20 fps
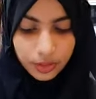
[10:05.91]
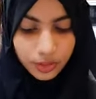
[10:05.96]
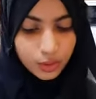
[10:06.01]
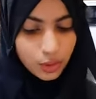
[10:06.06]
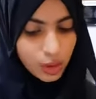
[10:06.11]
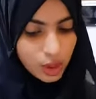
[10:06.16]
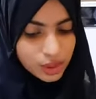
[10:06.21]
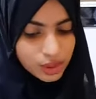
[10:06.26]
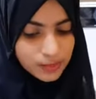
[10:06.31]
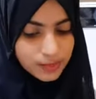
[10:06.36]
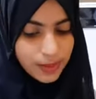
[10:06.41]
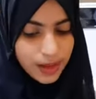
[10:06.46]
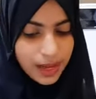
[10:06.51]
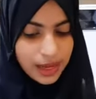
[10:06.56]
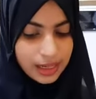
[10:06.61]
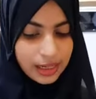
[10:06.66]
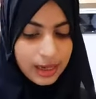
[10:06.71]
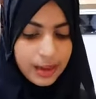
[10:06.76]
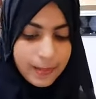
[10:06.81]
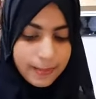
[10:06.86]
Dogs
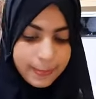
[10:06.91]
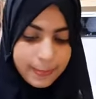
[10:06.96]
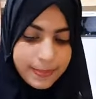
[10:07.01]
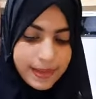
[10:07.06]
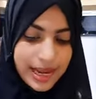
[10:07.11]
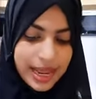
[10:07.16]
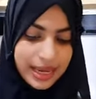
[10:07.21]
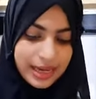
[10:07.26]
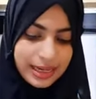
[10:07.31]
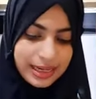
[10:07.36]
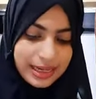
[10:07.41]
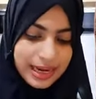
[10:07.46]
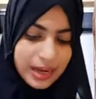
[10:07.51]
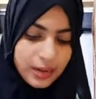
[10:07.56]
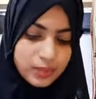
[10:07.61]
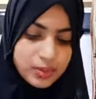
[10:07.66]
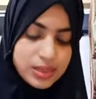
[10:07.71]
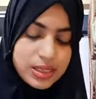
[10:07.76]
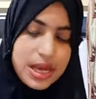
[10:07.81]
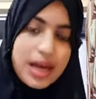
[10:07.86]
bark, black
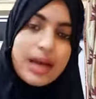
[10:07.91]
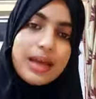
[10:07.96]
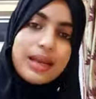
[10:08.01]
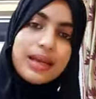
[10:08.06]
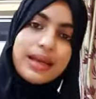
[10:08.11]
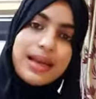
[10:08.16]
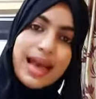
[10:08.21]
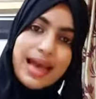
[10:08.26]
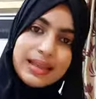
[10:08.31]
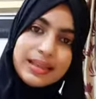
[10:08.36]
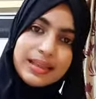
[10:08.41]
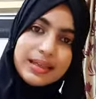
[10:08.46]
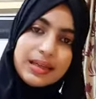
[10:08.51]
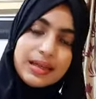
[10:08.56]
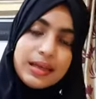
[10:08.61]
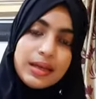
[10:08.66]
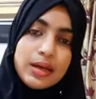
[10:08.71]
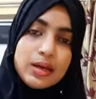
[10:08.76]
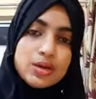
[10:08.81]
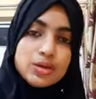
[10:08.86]
clouds are
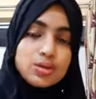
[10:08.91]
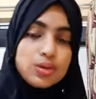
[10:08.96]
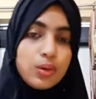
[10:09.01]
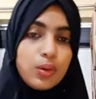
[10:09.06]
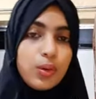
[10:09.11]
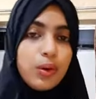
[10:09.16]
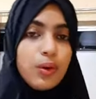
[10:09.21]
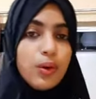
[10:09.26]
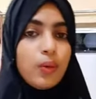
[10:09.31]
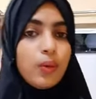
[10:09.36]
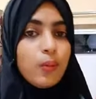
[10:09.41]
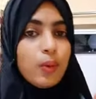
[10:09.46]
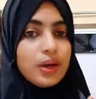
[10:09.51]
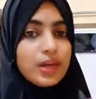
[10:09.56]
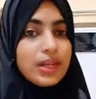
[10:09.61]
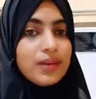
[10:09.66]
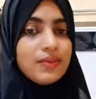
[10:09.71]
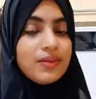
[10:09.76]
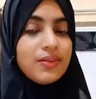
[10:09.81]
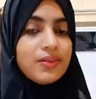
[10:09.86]
gathering. So
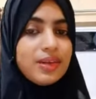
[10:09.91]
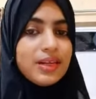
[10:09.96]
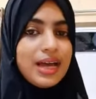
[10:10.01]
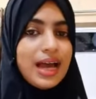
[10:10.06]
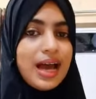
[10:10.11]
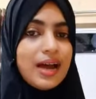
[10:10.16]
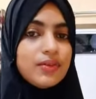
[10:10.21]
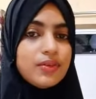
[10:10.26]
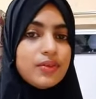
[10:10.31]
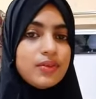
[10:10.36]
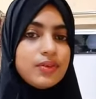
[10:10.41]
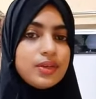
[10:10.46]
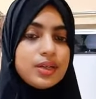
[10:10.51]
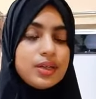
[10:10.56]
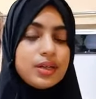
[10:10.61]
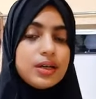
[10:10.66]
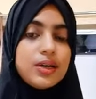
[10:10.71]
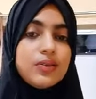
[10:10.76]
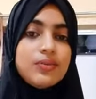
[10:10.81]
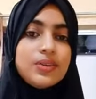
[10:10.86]
whatever we have over
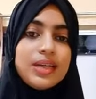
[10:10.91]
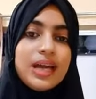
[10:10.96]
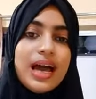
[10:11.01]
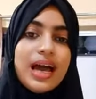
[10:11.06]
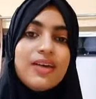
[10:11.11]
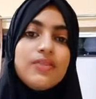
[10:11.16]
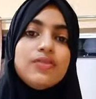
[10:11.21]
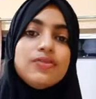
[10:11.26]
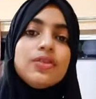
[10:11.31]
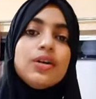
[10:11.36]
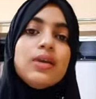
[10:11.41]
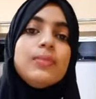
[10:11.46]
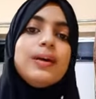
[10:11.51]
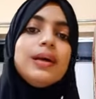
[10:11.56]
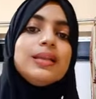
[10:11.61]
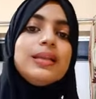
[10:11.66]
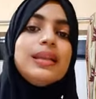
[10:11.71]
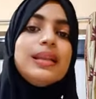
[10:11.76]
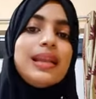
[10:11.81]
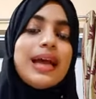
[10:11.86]
here, we have verb
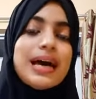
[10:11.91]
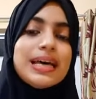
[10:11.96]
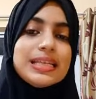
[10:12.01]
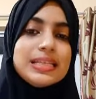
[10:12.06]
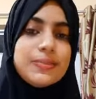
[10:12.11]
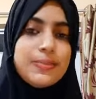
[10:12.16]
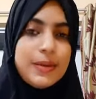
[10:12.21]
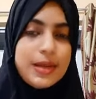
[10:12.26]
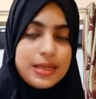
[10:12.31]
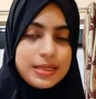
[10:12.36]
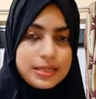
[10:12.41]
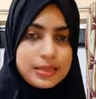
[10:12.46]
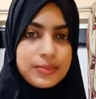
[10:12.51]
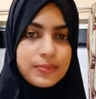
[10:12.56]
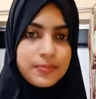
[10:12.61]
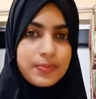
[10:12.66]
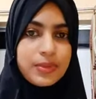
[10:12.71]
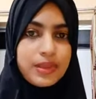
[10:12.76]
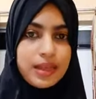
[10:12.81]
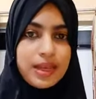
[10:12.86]
at the last place.
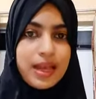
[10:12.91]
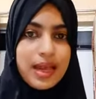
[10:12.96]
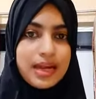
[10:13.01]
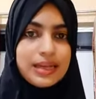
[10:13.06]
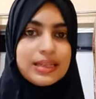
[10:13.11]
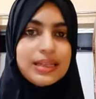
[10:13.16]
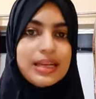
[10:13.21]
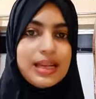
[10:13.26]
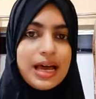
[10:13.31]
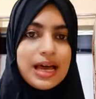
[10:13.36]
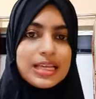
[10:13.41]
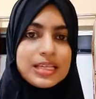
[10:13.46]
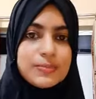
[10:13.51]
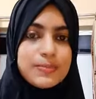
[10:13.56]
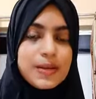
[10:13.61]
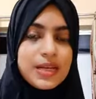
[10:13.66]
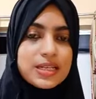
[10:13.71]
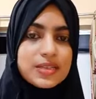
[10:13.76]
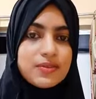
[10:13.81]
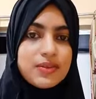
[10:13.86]
At the last
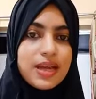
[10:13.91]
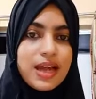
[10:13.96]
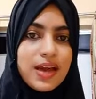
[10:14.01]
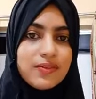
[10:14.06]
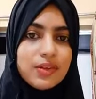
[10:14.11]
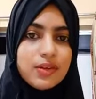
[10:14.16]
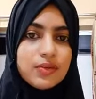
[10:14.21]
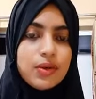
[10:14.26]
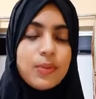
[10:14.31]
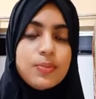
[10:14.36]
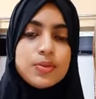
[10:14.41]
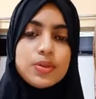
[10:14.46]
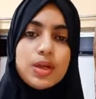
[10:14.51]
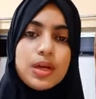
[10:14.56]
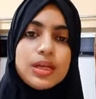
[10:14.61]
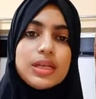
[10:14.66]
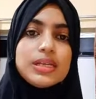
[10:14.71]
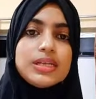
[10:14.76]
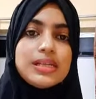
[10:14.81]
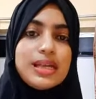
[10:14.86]
place we have the verb, so
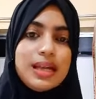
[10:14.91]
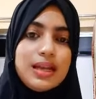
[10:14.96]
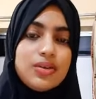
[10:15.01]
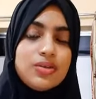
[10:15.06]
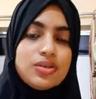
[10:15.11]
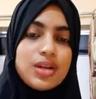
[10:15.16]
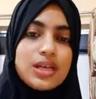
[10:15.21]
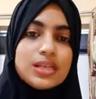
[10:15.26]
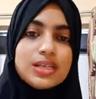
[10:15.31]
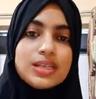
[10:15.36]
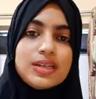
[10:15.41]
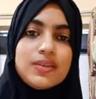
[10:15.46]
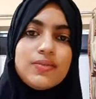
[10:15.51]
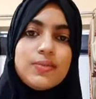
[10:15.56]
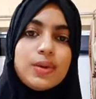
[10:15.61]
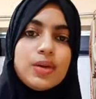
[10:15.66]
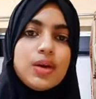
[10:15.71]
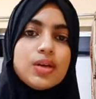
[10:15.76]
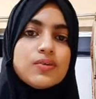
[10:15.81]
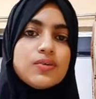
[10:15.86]
it is intransitive
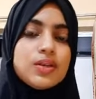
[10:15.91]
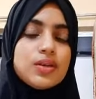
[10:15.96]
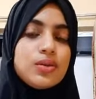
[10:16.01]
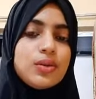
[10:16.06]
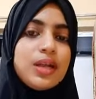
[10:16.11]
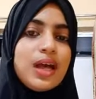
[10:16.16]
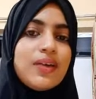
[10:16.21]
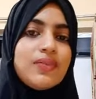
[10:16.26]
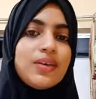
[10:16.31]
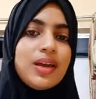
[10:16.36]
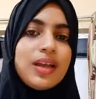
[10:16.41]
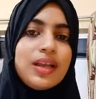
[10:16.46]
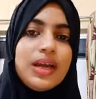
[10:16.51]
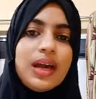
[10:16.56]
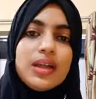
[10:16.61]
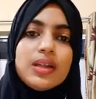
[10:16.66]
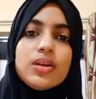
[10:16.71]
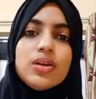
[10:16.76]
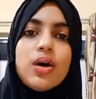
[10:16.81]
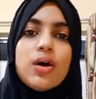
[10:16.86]
because we don't have any
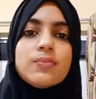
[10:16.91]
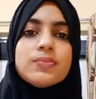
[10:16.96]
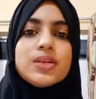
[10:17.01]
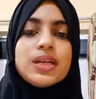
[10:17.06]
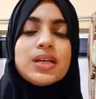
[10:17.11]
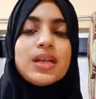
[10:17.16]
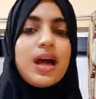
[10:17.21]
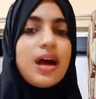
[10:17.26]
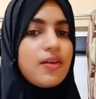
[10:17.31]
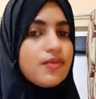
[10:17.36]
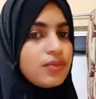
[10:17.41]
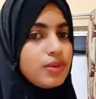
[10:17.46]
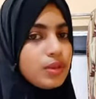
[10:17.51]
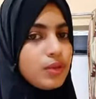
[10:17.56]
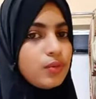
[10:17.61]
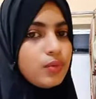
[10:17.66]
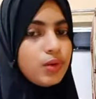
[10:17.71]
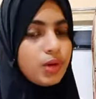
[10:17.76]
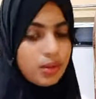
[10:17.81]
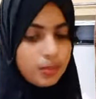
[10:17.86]
other object after
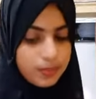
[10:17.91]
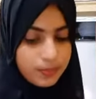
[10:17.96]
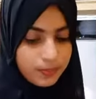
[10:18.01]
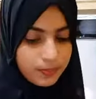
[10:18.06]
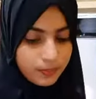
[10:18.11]
the verb.